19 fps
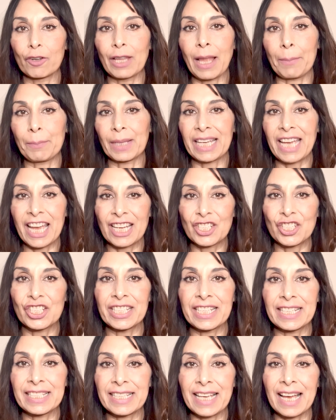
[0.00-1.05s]
application
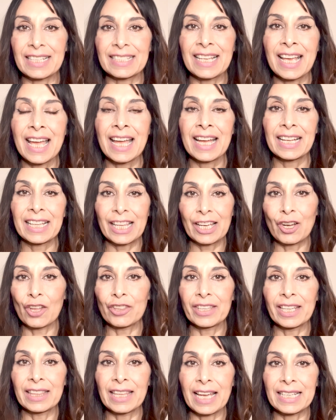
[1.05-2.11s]
details, click
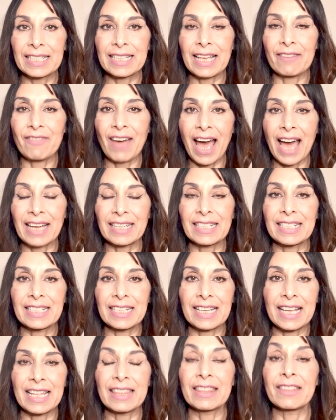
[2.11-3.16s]
on the links I've
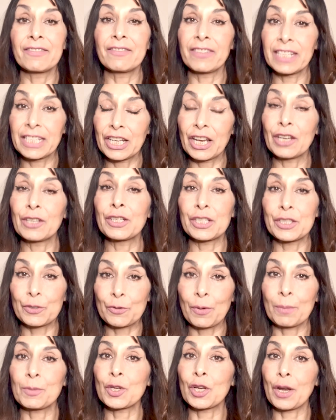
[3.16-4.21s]
added in the video
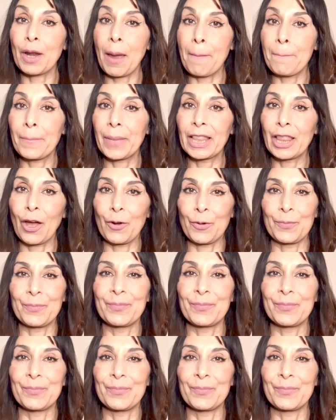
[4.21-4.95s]
description below.